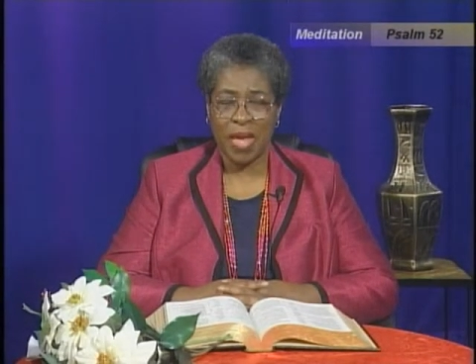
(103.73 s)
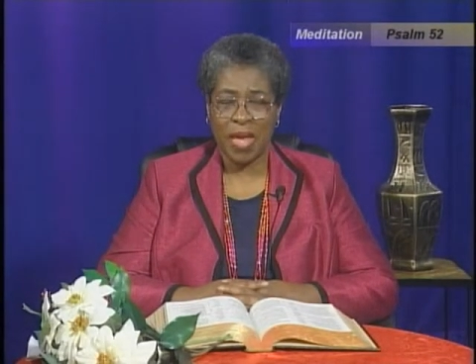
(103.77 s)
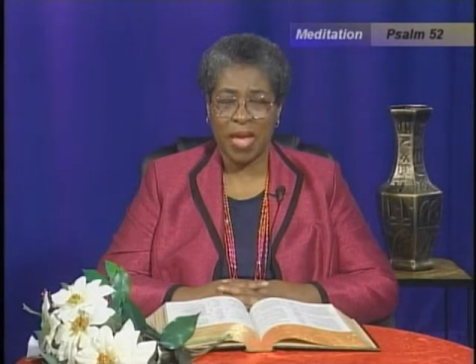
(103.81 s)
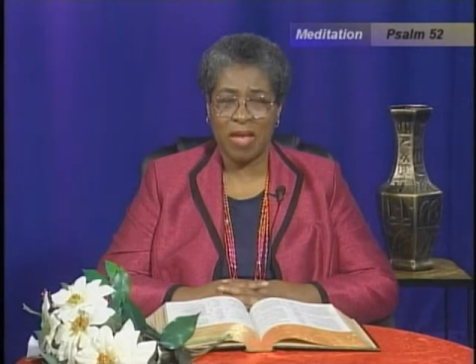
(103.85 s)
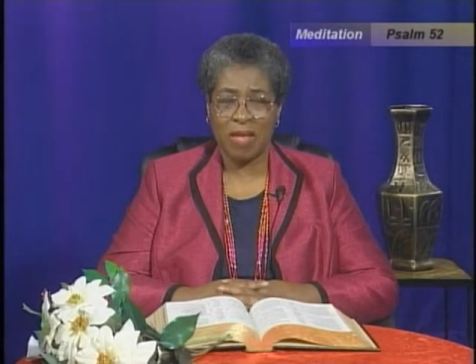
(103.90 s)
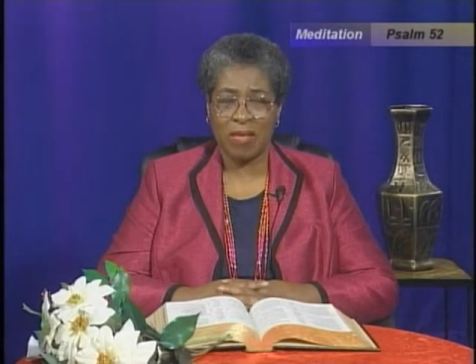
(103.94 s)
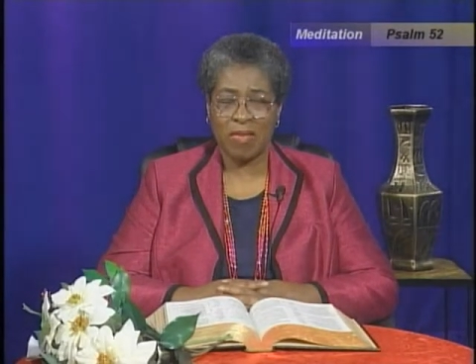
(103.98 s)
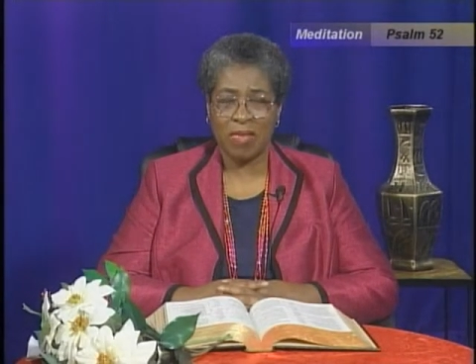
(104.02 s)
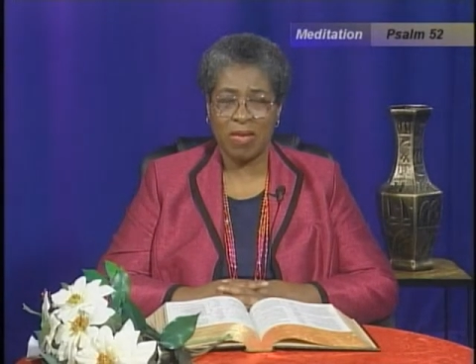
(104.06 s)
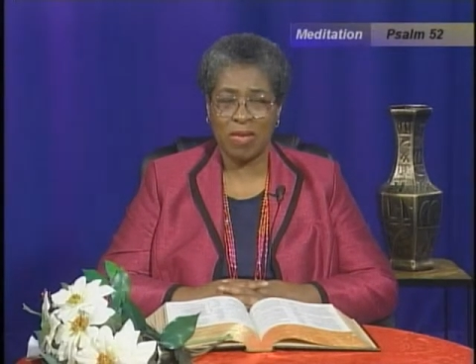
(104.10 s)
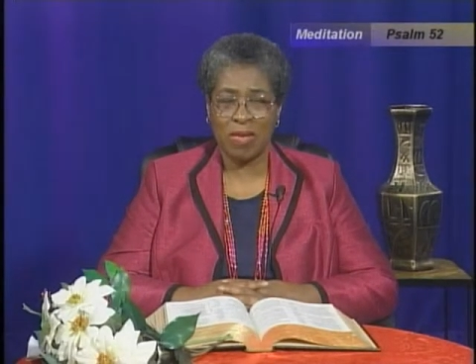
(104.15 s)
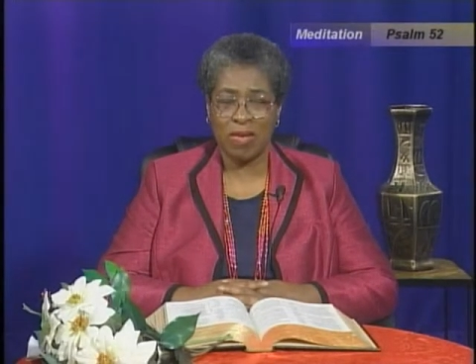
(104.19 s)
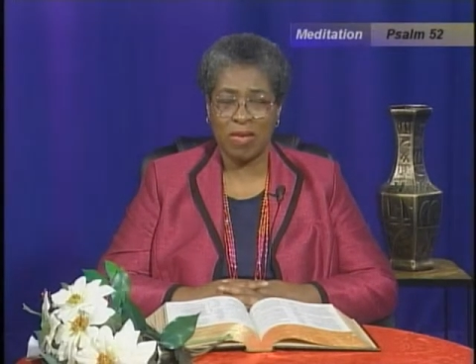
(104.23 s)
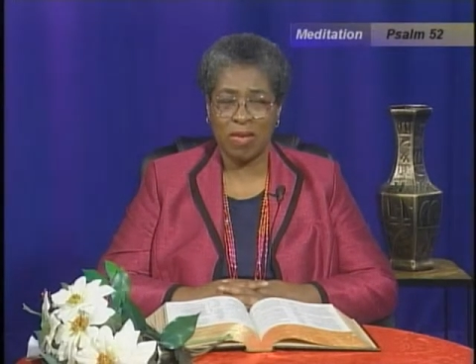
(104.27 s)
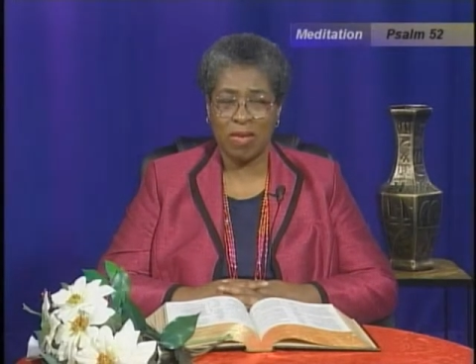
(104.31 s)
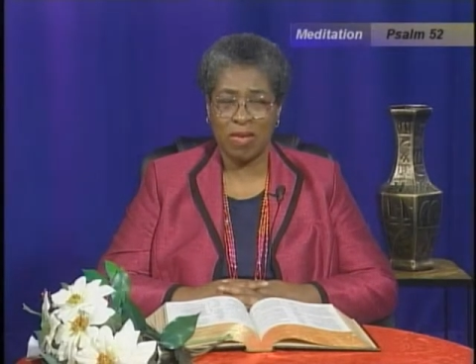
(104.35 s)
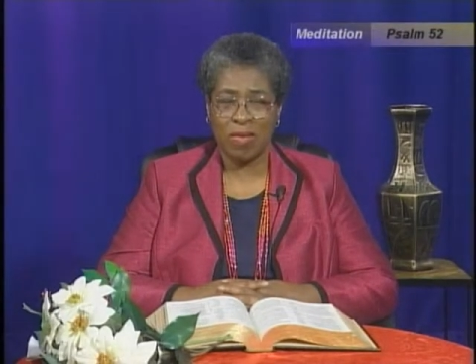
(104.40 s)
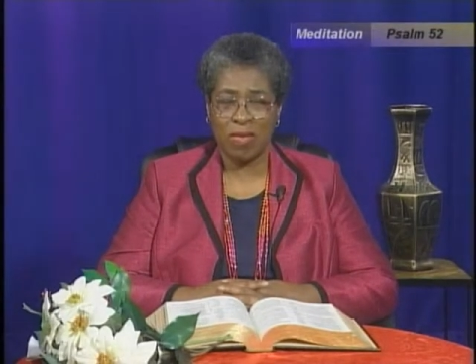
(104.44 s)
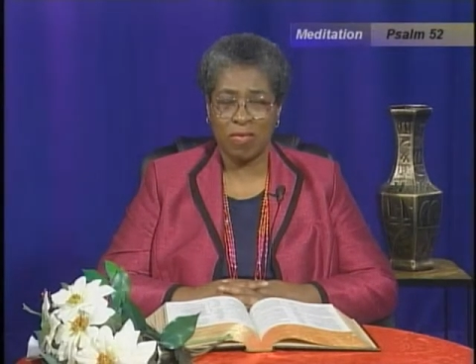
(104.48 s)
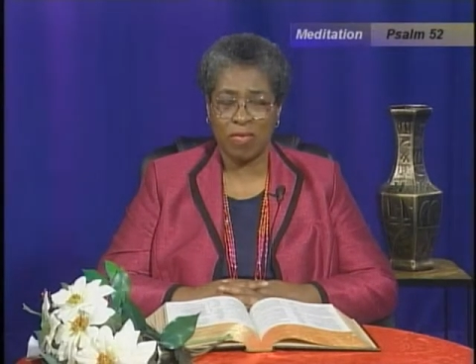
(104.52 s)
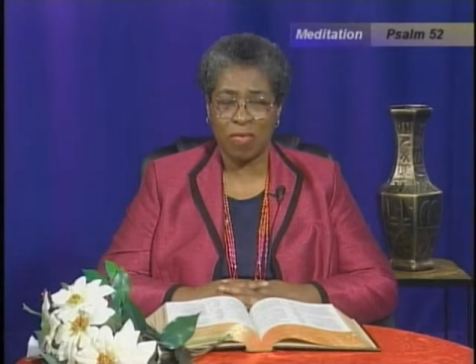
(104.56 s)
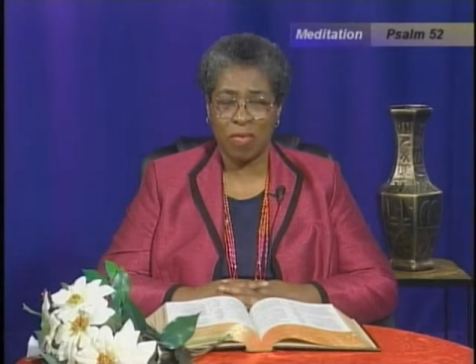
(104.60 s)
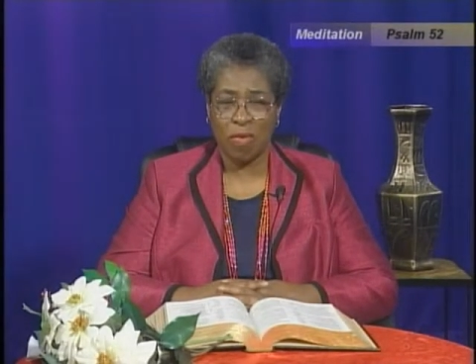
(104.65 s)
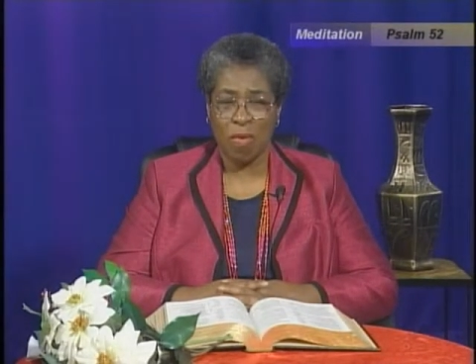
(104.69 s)
as He
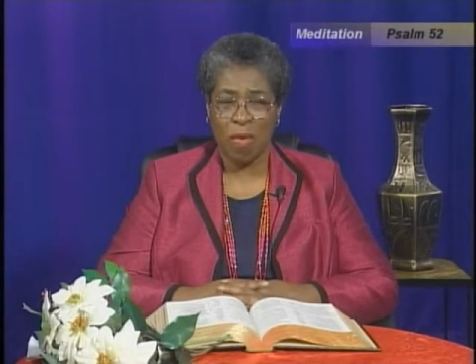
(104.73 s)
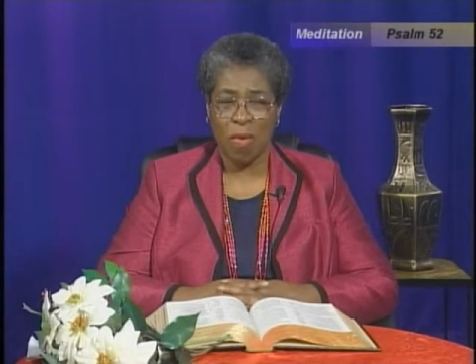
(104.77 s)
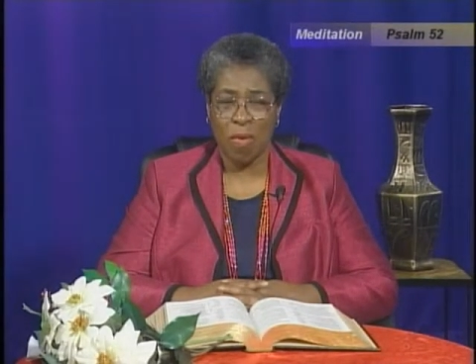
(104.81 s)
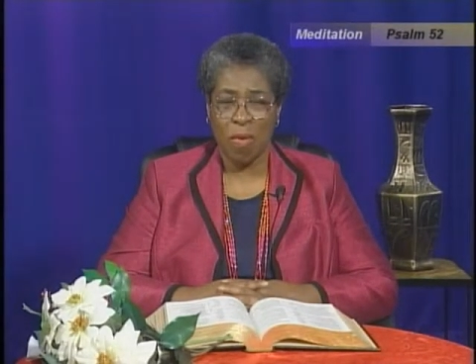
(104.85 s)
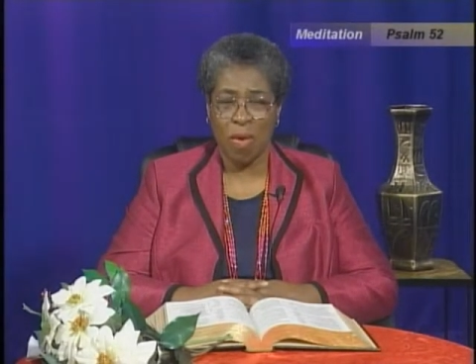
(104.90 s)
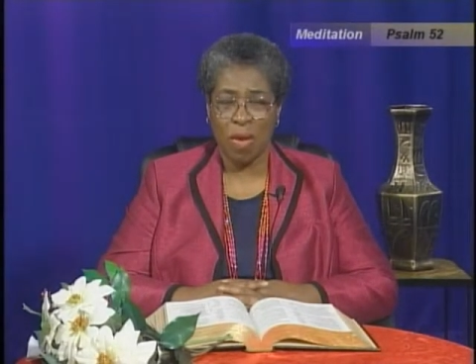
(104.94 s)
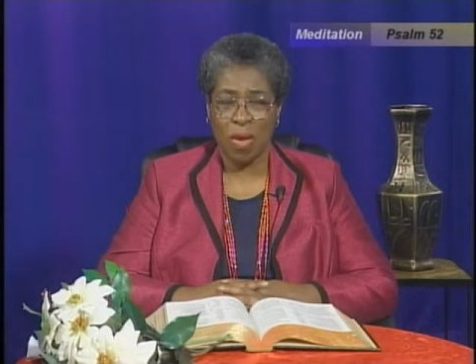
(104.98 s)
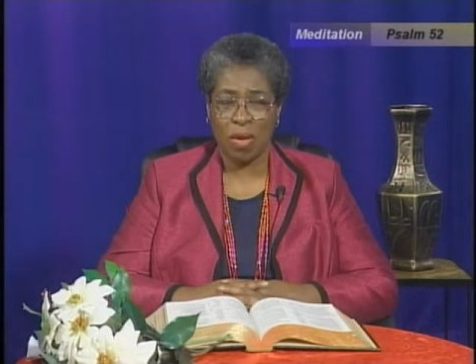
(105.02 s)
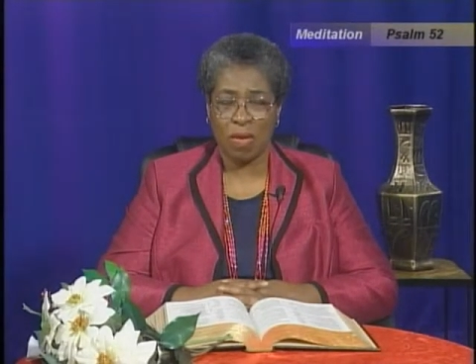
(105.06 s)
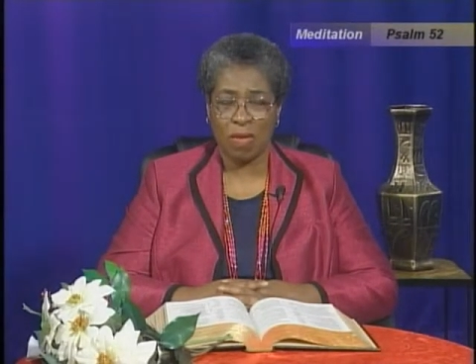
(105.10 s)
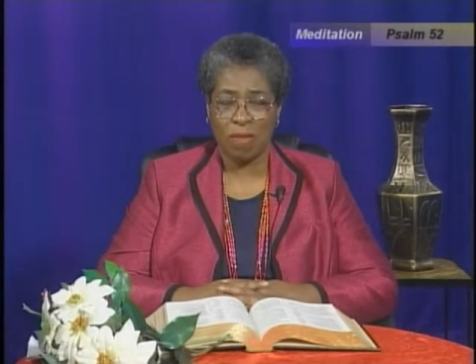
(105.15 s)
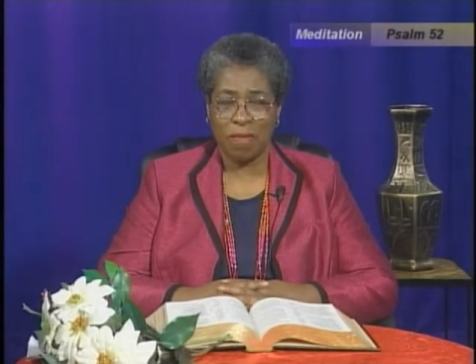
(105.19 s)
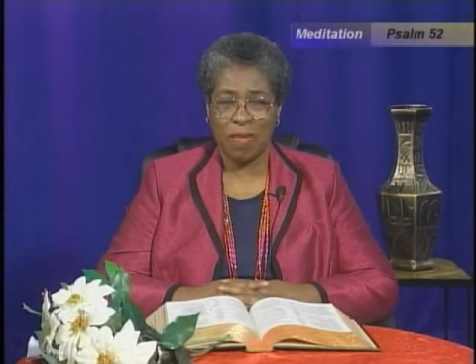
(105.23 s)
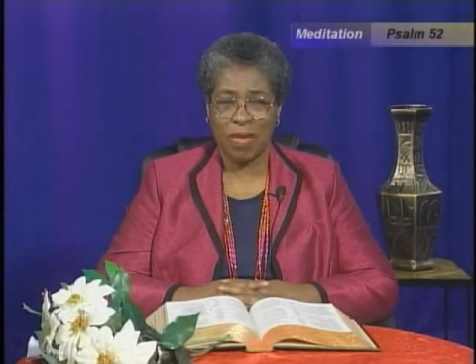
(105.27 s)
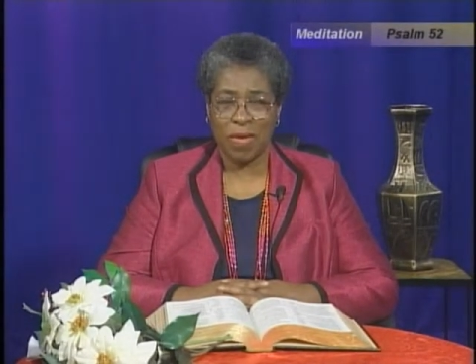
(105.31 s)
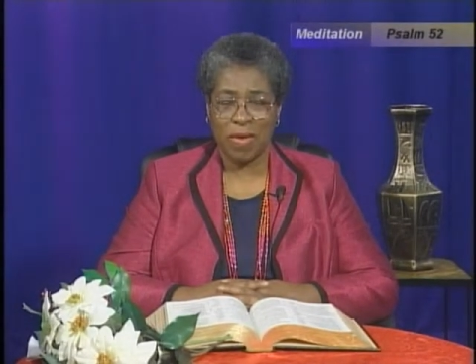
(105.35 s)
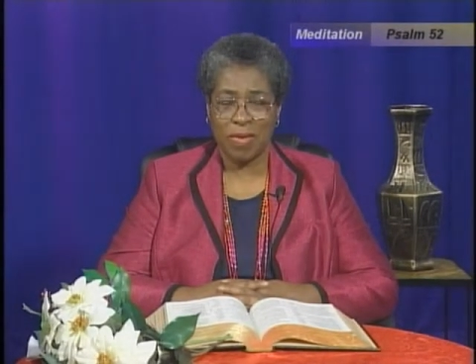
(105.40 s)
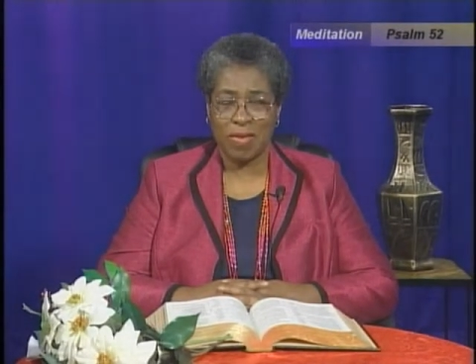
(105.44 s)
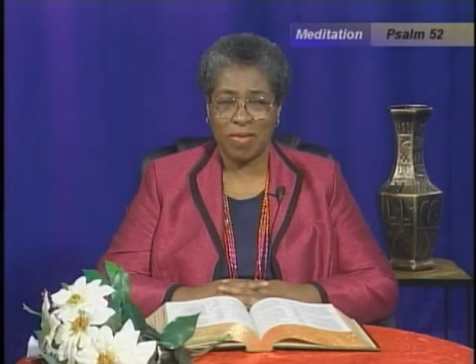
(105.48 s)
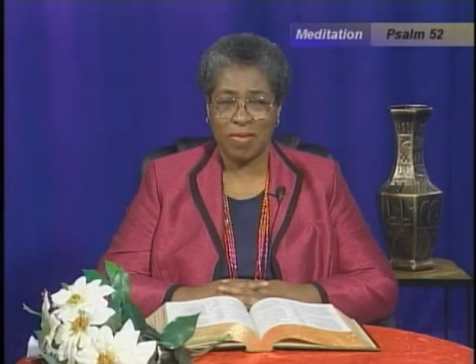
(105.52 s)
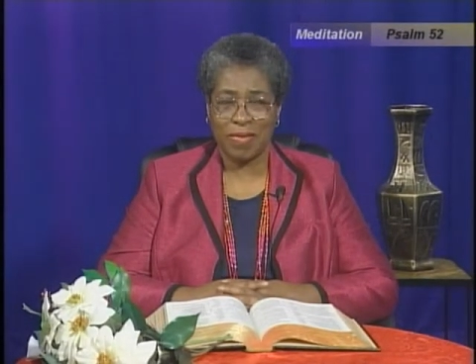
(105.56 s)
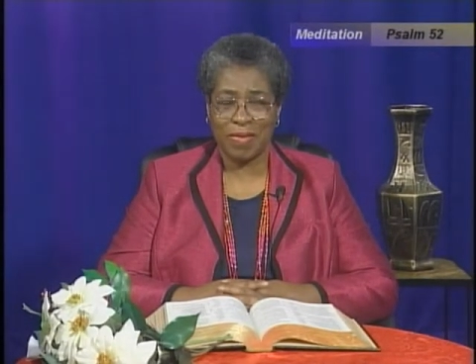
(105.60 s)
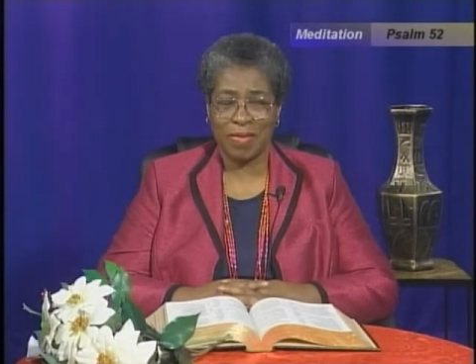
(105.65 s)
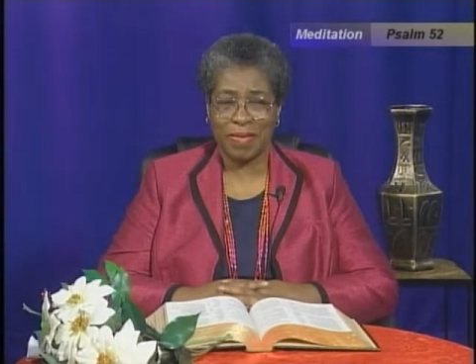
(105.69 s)
does for all of
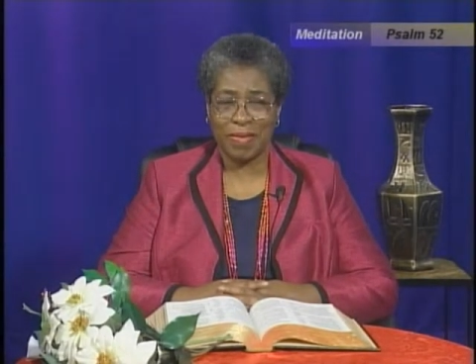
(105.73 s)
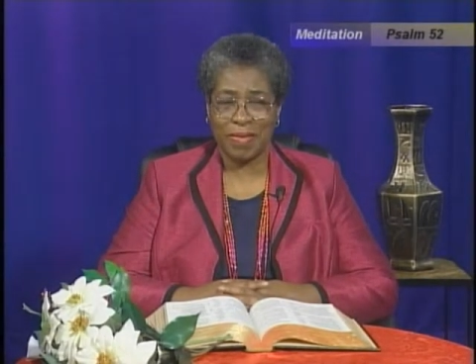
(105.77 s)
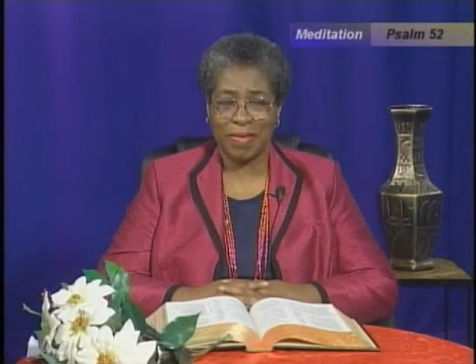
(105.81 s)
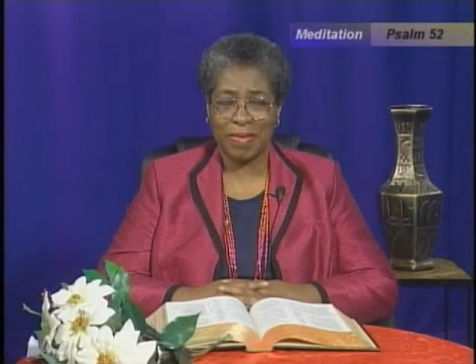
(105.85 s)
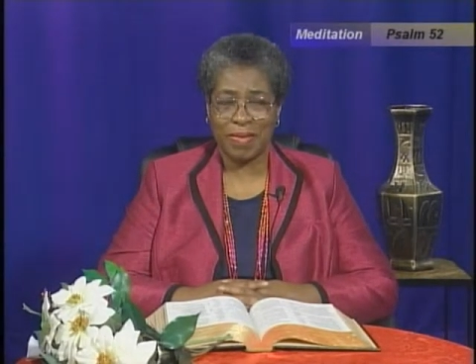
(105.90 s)
us.